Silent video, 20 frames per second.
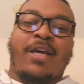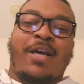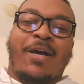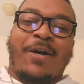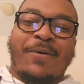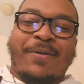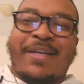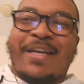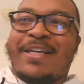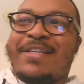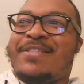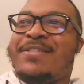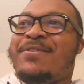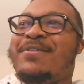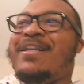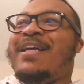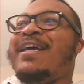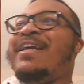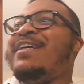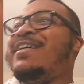Okay, so
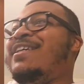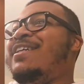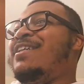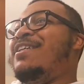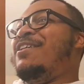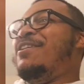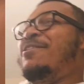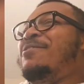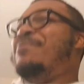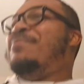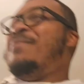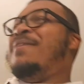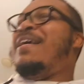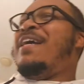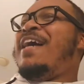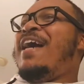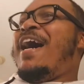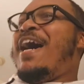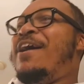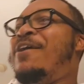like, um,
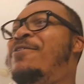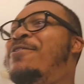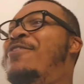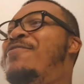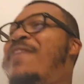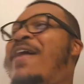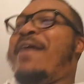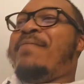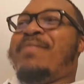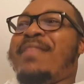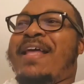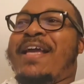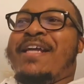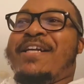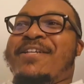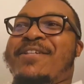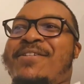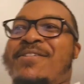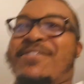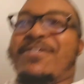I don't know if I have like
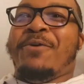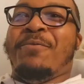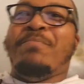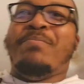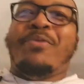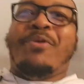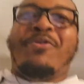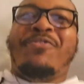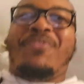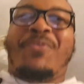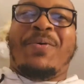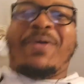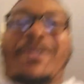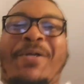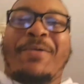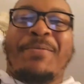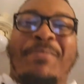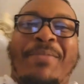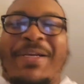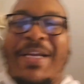show proof
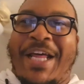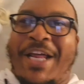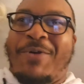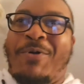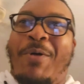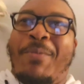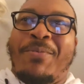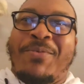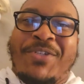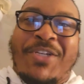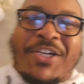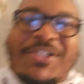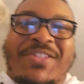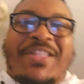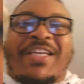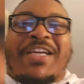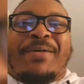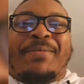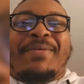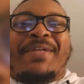or but I don't y'all
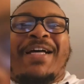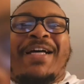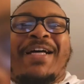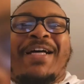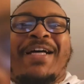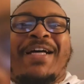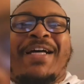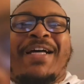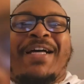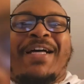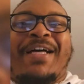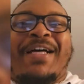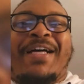think I'm lying.